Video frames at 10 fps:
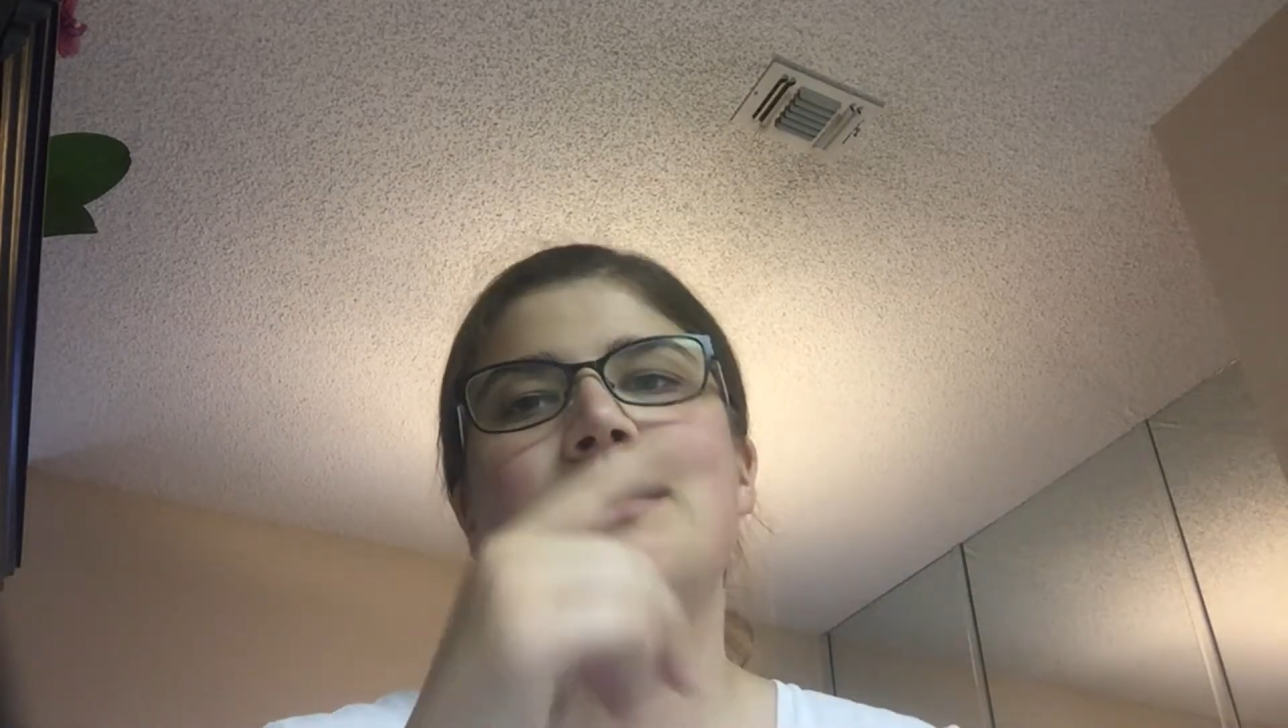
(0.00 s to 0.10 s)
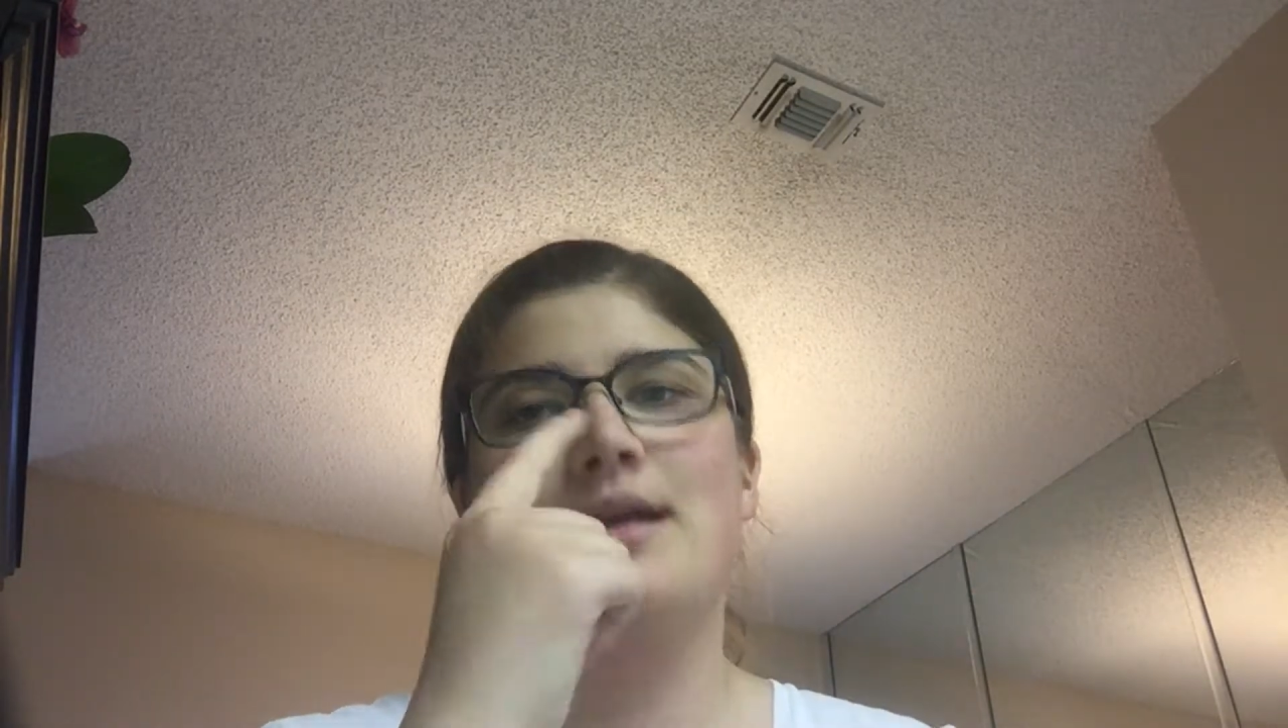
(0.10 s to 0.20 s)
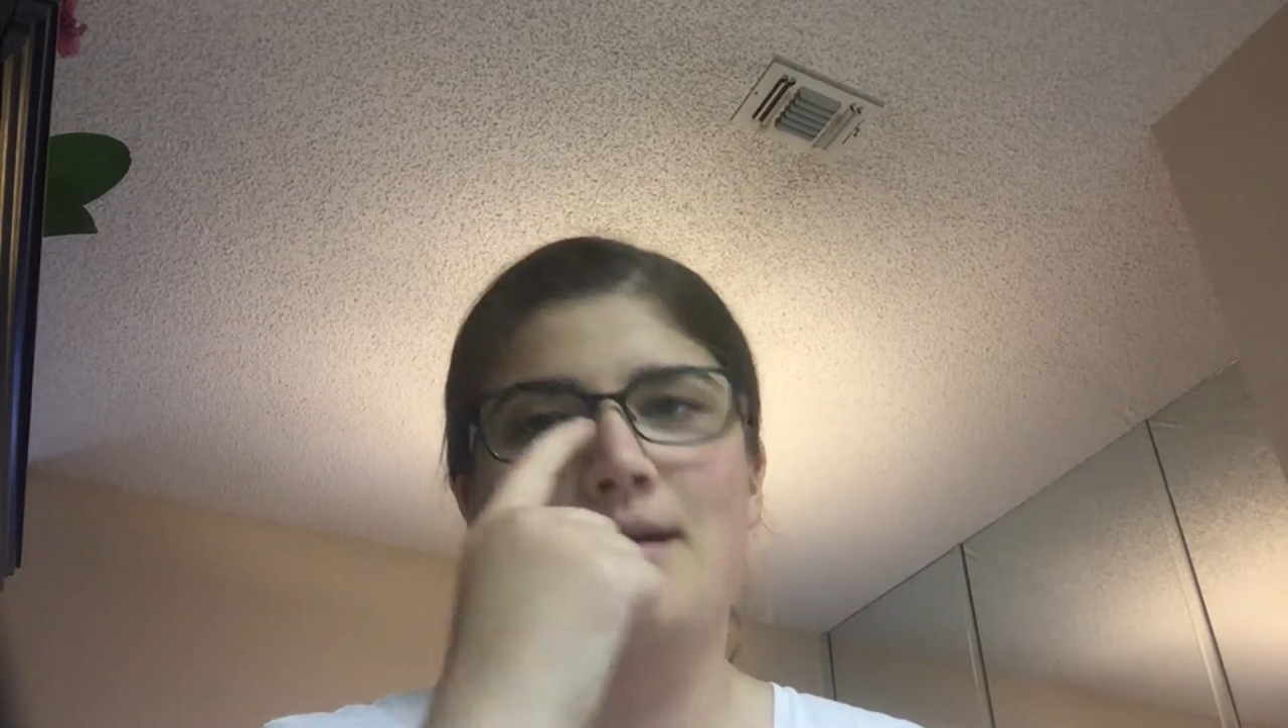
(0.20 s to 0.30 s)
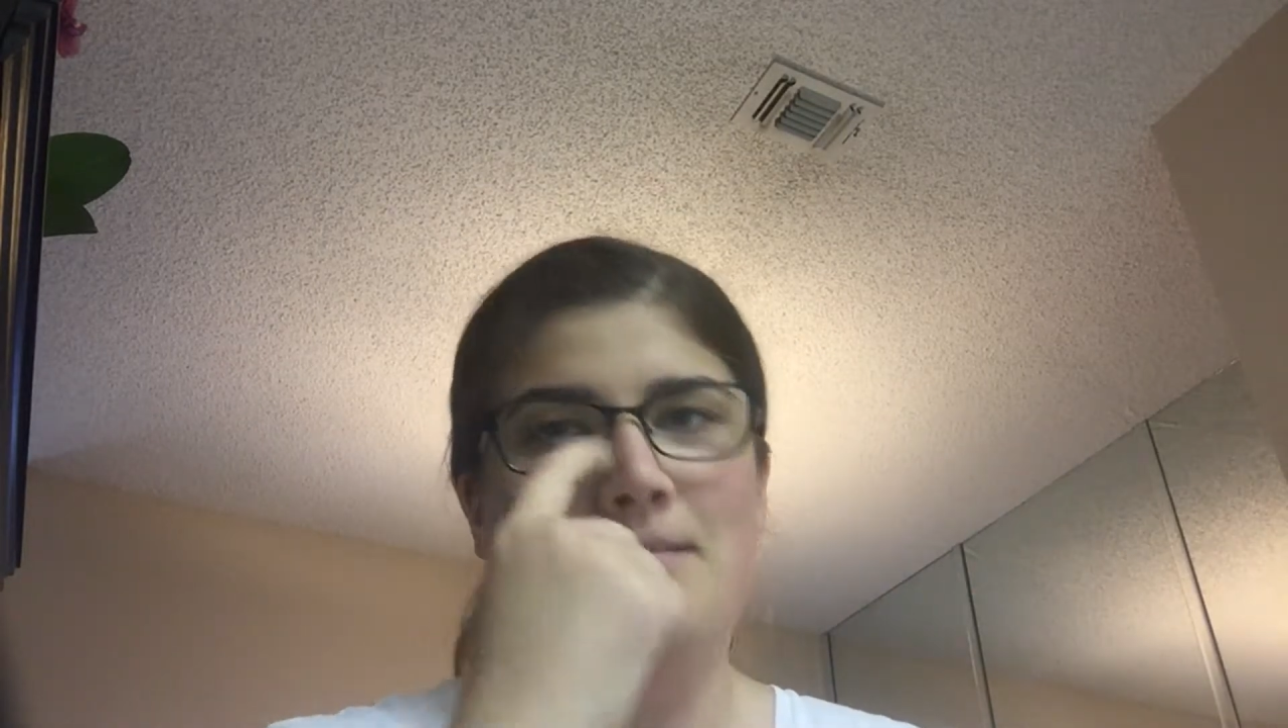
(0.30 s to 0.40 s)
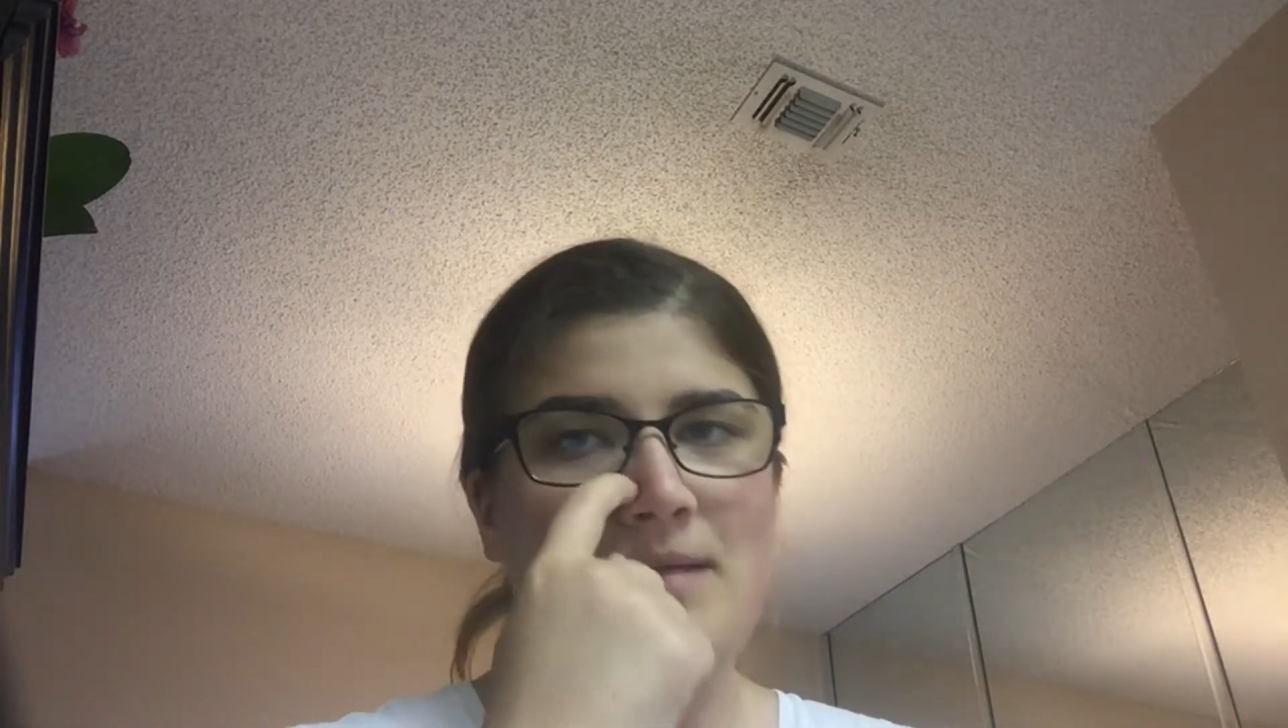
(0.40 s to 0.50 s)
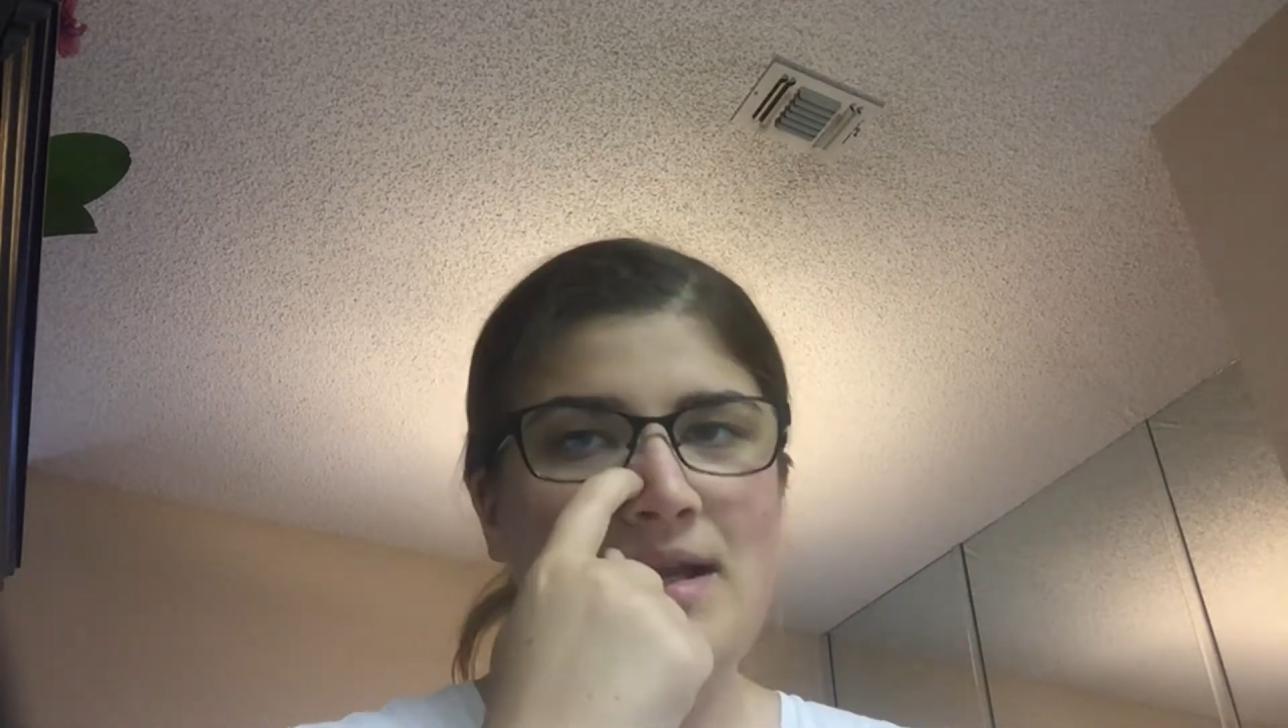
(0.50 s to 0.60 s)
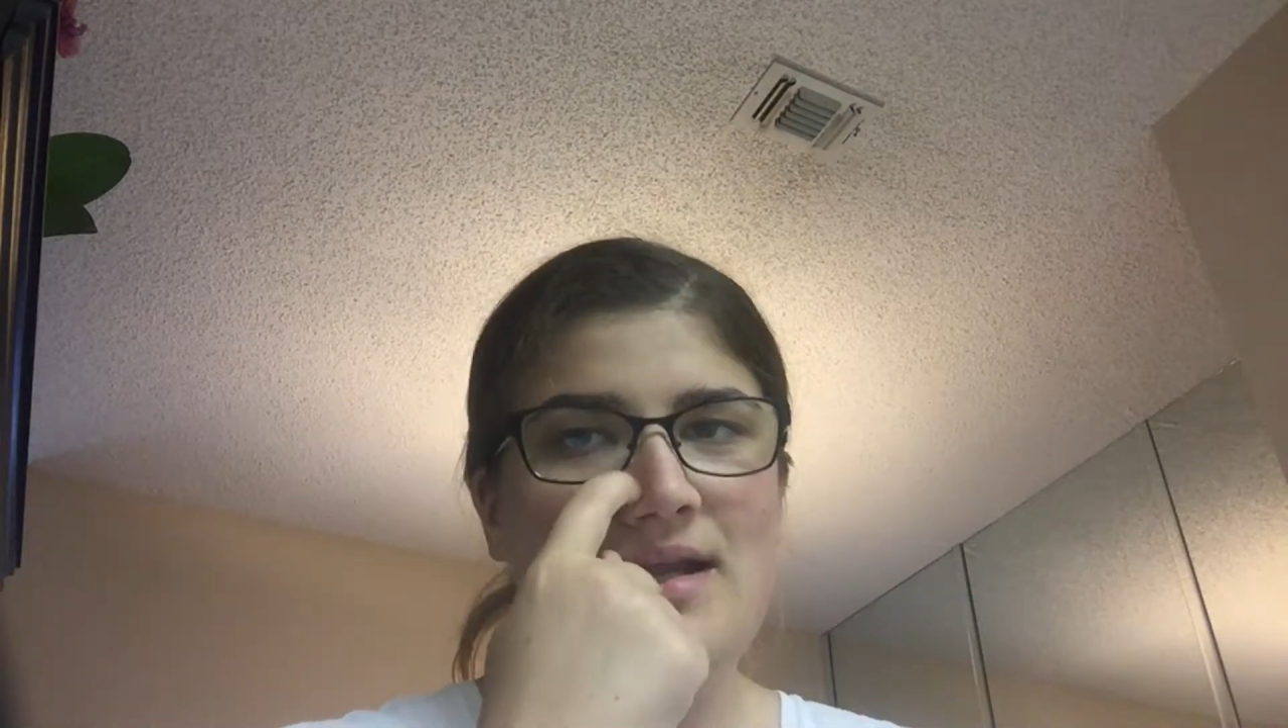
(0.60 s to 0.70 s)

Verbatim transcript: um,